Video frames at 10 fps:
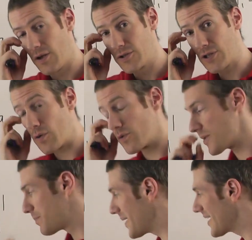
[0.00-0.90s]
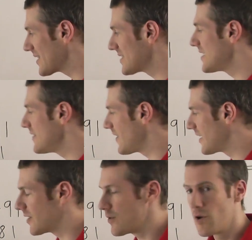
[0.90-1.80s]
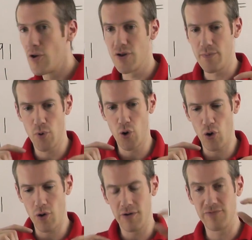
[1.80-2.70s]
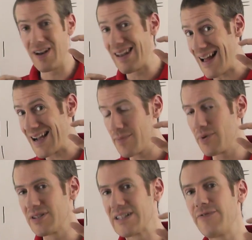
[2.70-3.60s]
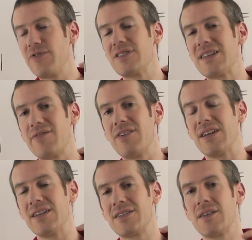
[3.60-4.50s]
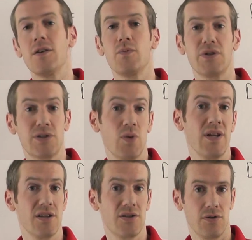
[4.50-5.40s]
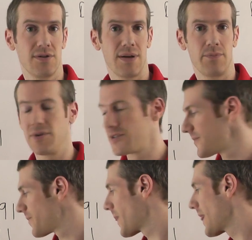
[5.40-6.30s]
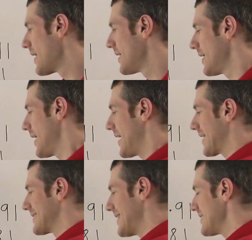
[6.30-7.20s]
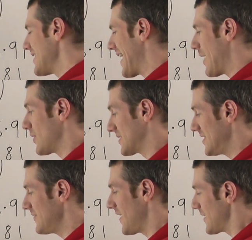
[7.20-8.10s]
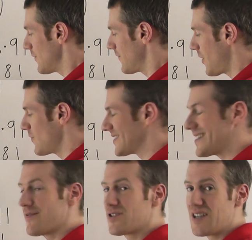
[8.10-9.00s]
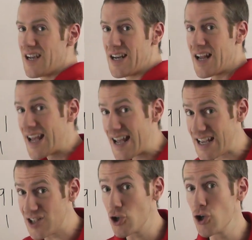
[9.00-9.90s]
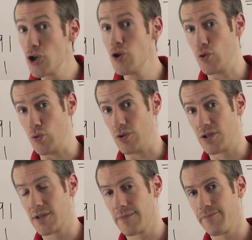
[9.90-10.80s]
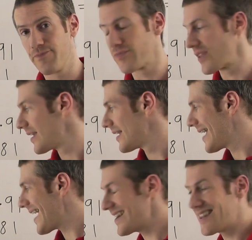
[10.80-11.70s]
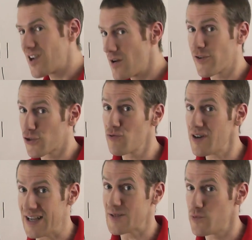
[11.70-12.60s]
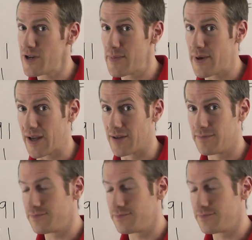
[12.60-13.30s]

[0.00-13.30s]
So the bigger the t value, the more reliable difference there is between the two samples. And I can tell you now, t value of over 17 is huge. Anything over 3 is pretty big.